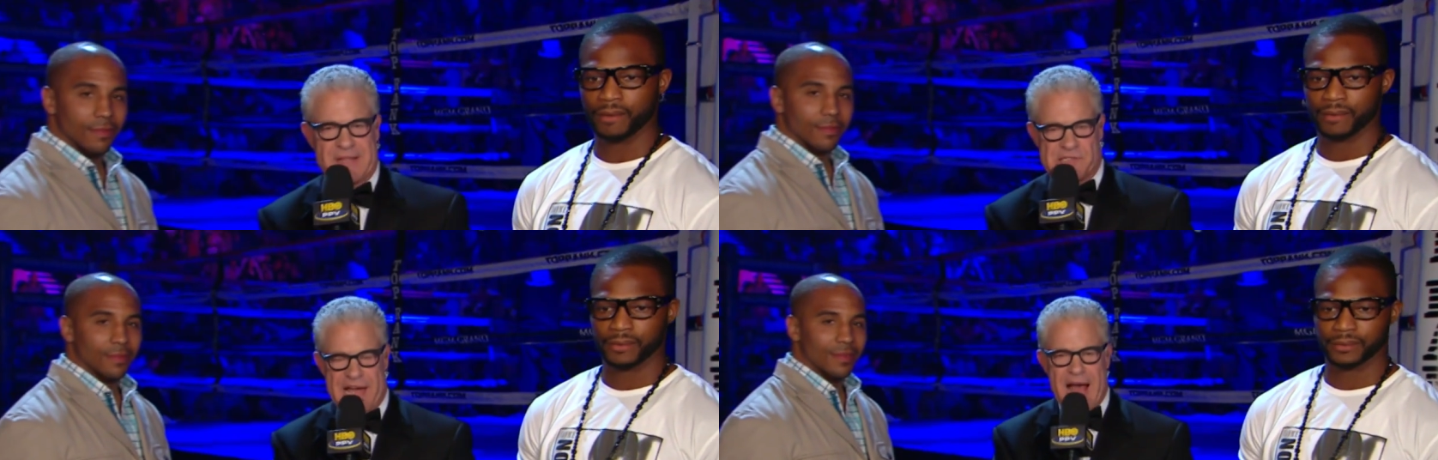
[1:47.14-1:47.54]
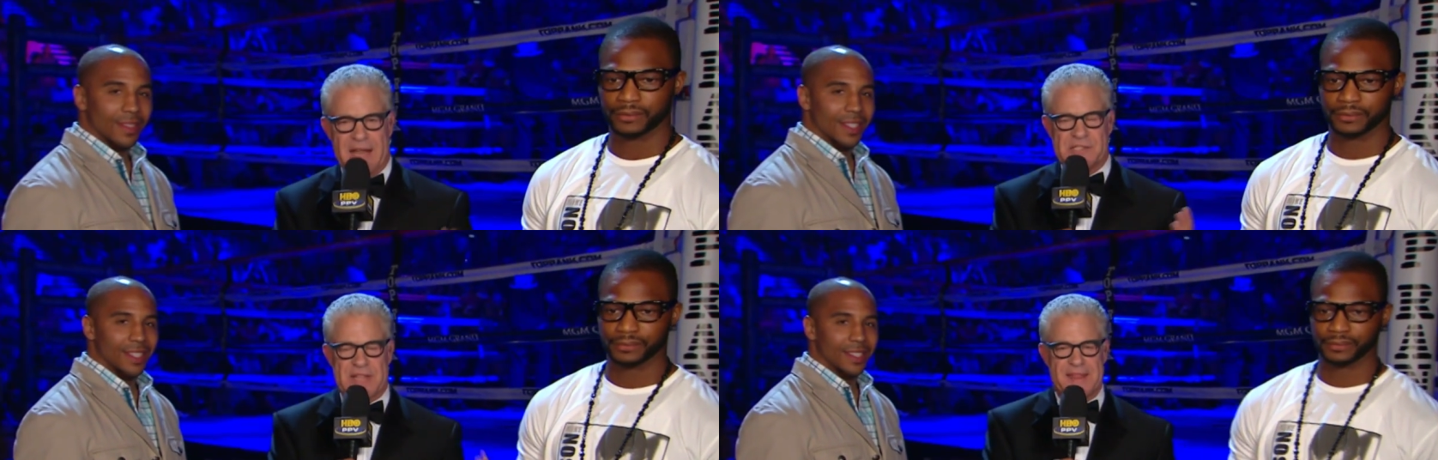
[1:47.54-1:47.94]
Speaker 1: the
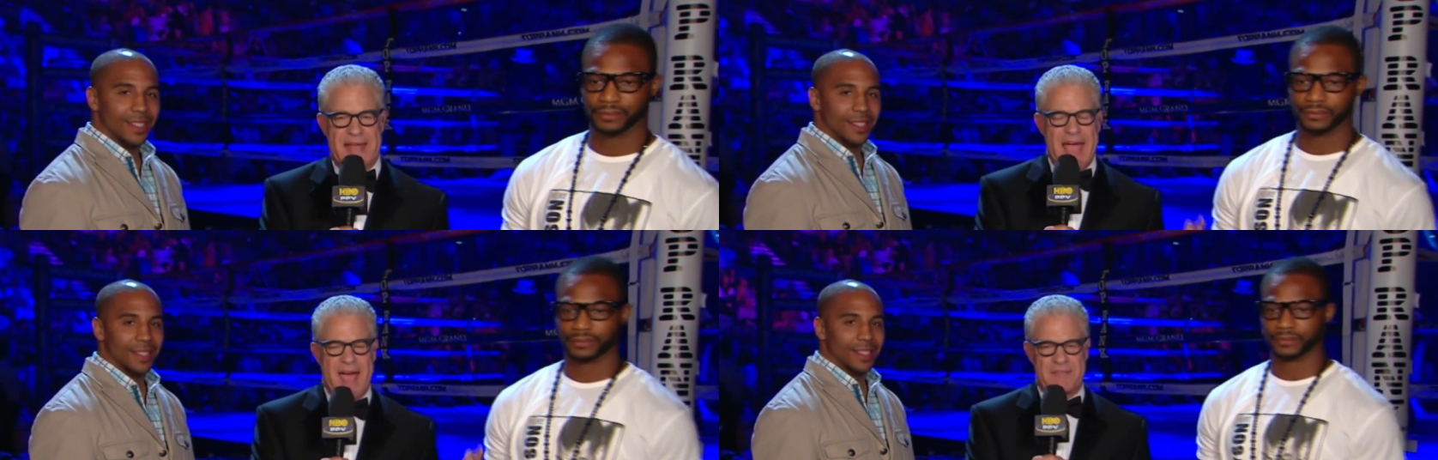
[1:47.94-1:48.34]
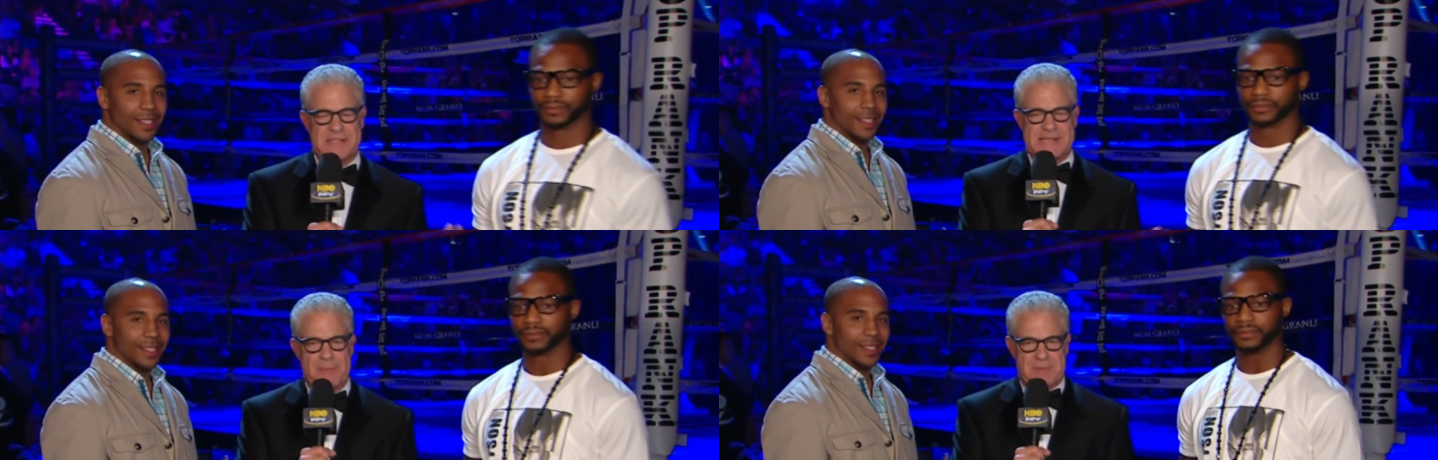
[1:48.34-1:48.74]
challenge that they have
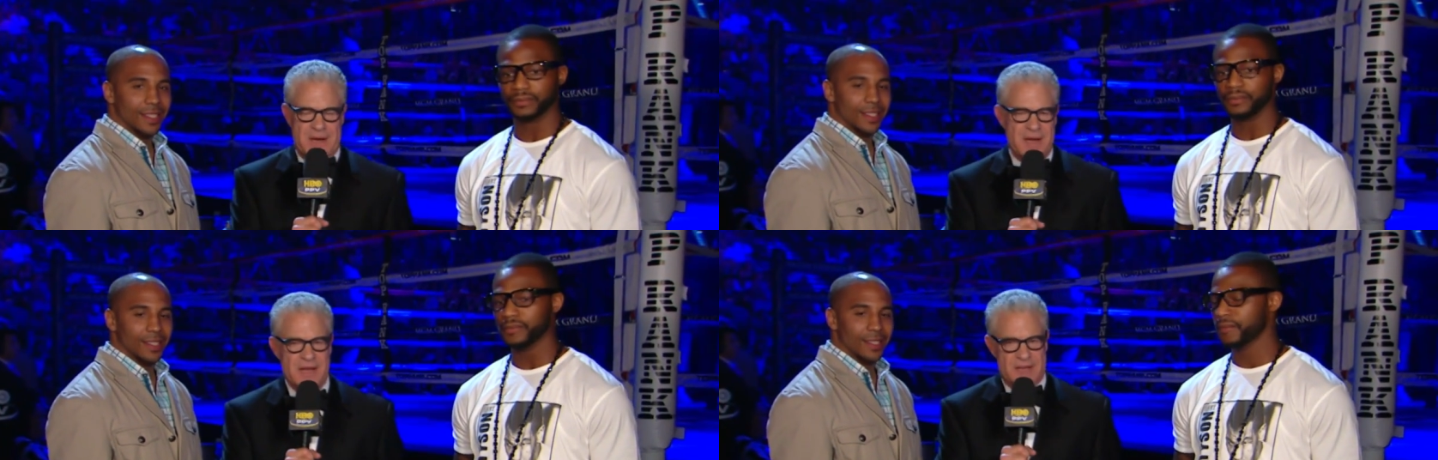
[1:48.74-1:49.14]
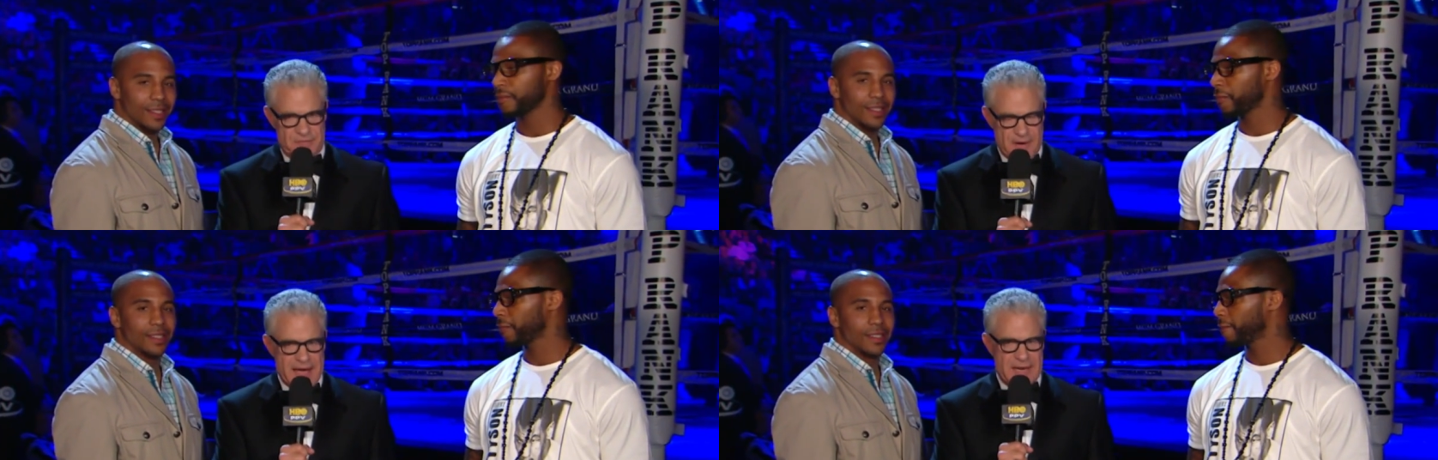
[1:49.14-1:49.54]
accepted to
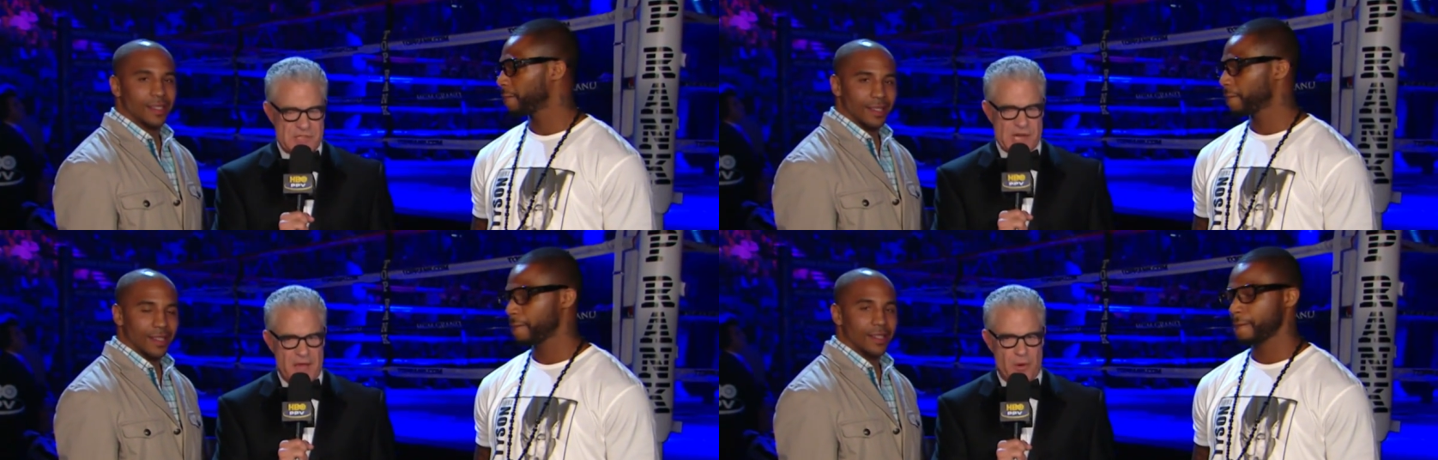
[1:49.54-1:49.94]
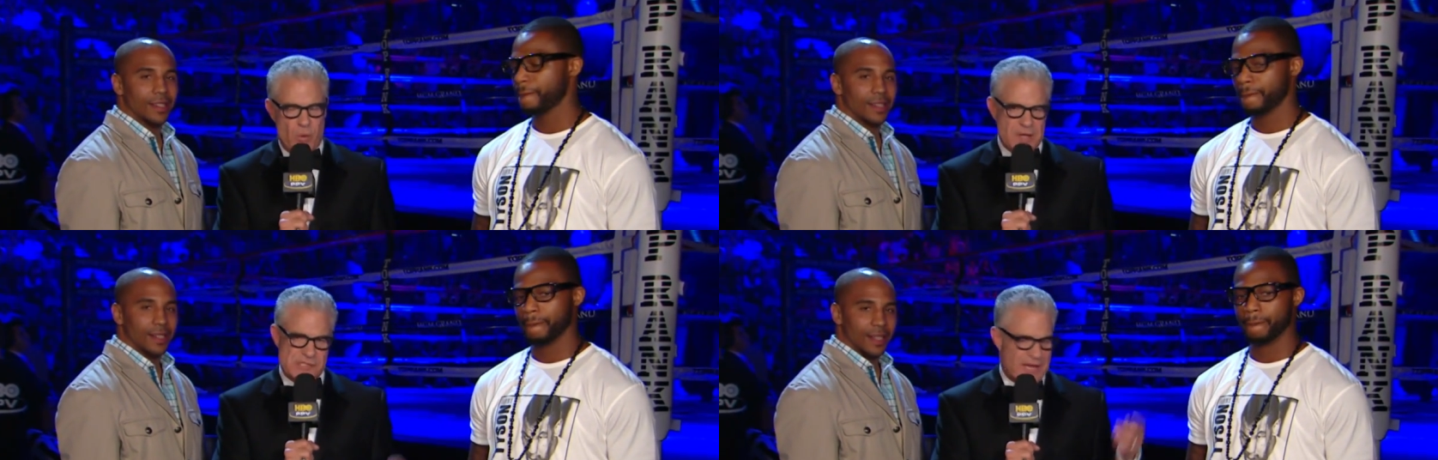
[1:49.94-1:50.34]
fight each other.
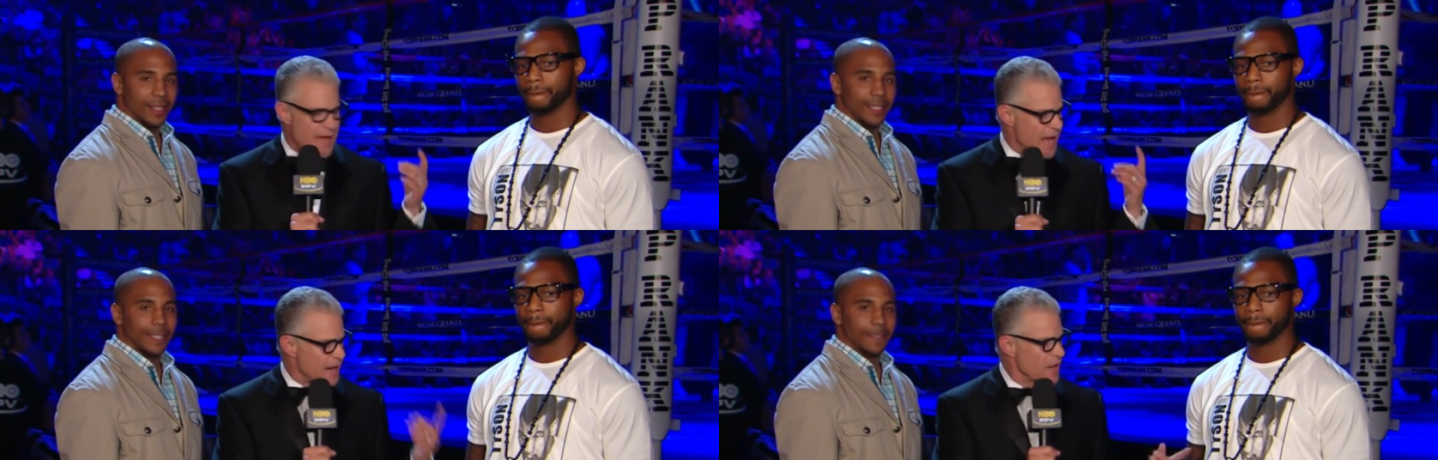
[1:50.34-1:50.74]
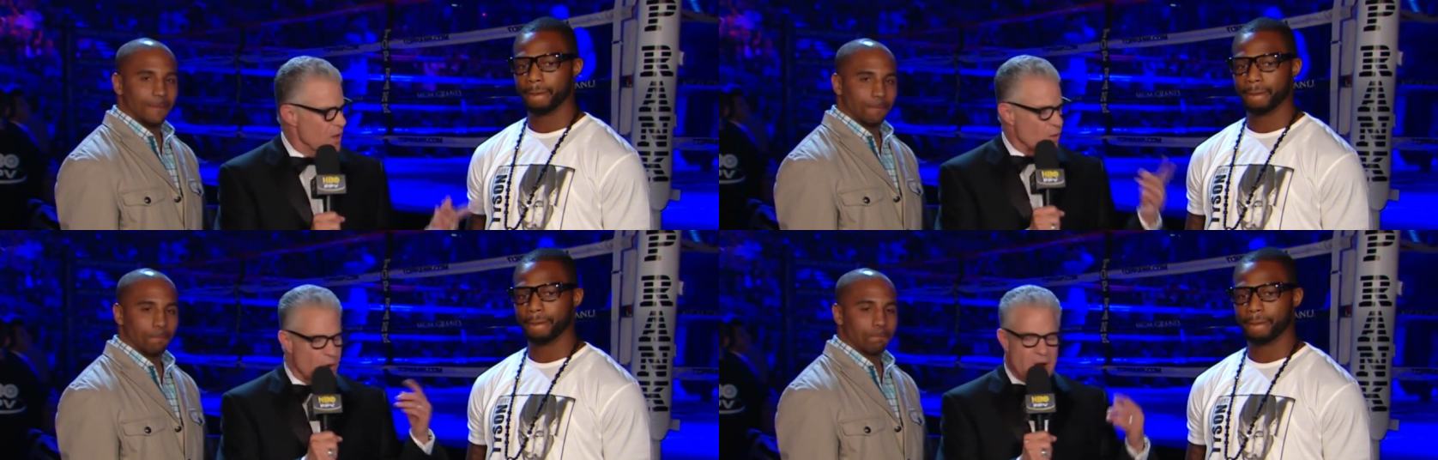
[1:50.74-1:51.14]
Once again,
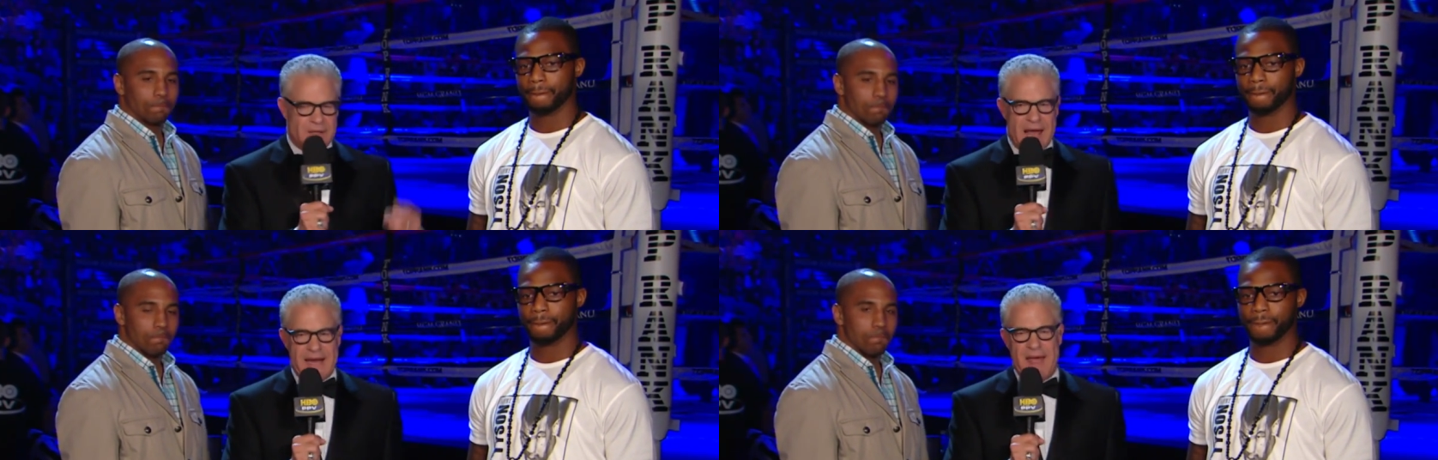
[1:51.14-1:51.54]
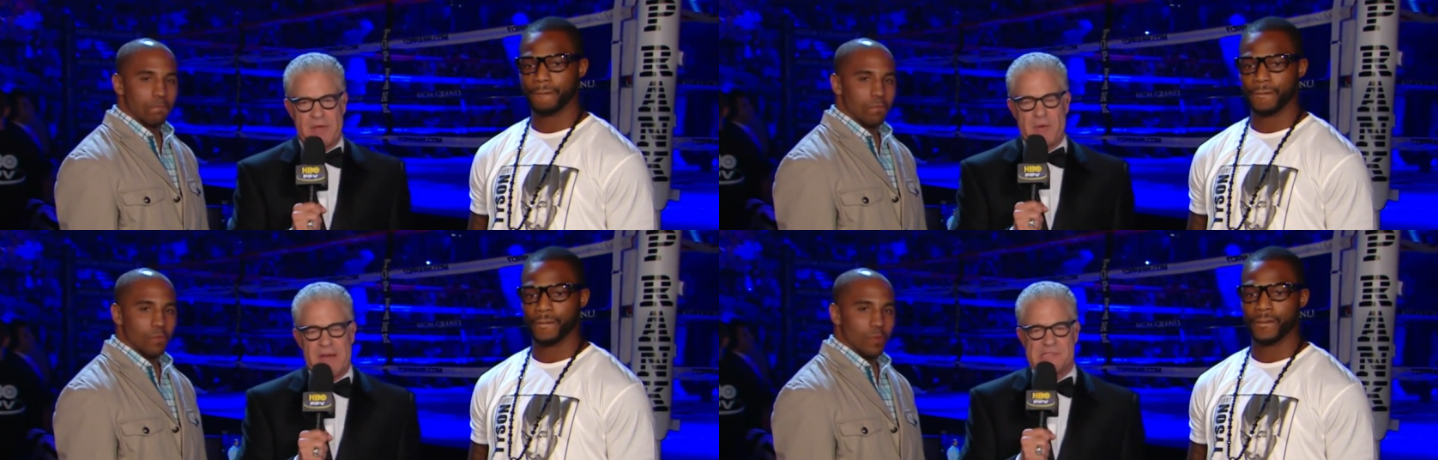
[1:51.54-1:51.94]
World Light Heavyweight